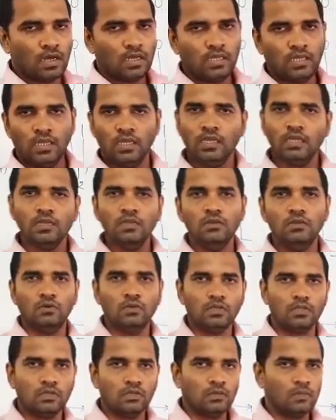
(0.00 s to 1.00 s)

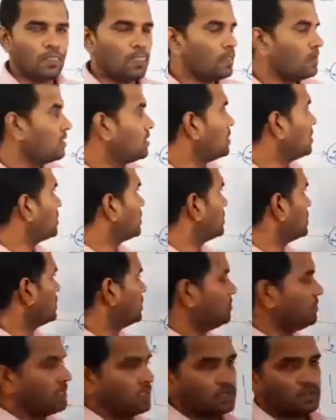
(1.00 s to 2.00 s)
ignored the
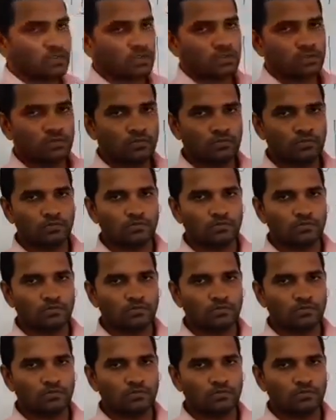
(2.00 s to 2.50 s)
base.